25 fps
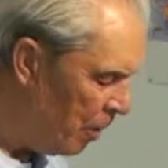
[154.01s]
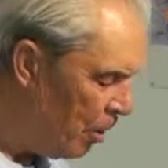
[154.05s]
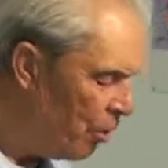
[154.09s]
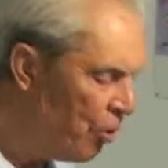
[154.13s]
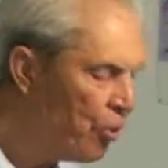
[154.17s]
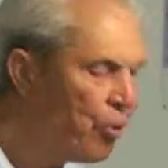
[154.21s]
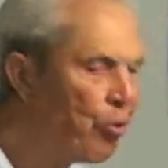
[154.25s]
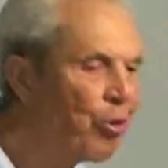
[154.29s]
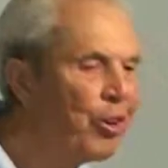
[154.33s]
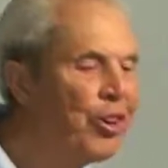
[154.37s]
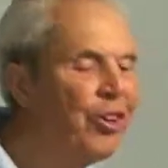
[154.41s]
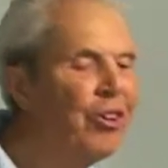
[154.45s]

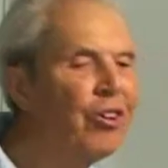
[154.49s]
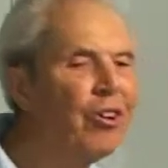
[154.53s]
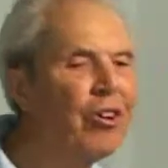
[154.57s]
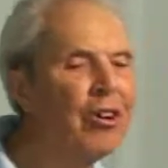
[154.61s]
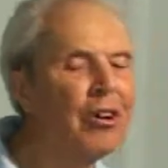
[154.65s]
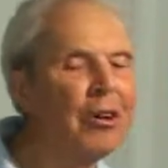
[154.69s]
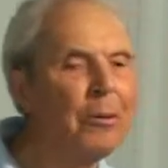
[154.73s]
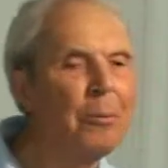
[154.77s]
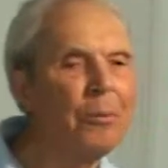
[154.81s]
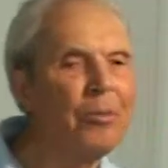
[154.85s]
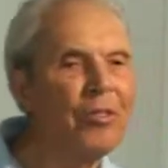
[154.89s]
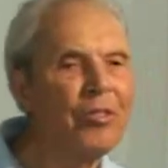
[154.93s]
Three
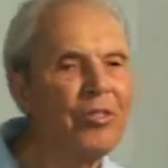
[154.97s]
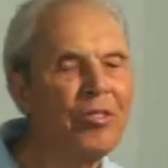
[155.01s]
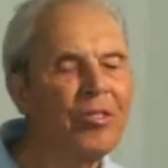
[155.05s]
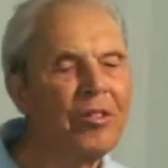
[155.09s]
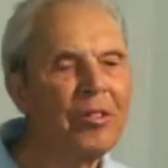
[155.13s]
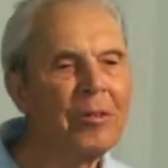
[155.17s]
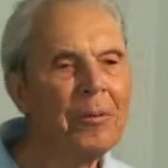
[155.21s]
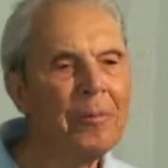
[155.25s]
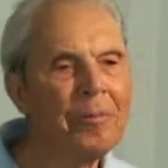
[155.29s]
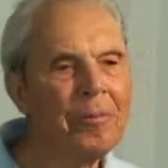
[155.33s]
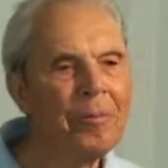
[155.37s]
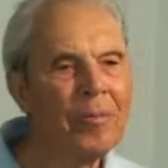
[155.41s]
times
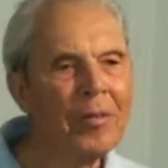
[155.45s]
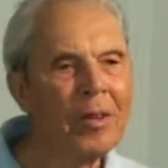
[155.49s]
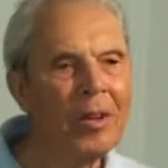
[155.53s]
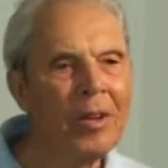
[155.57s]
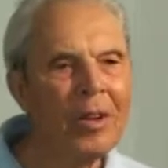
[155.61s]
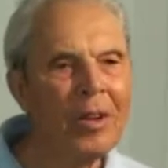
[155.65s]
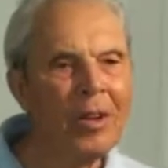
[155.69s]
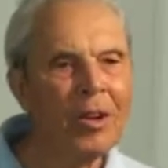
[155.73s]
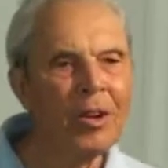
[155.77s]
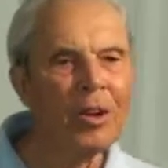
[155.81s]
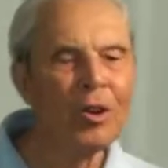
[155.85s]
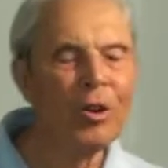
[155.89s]

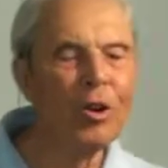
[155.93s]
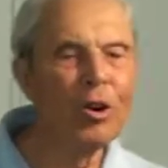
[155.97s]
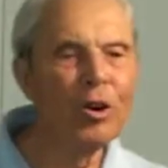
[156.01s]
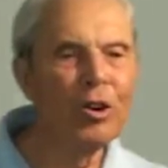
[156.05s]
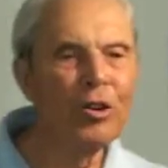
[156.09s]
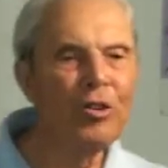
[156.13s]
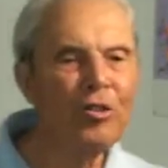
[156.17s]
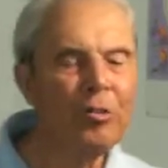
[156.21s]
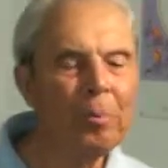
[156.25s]
God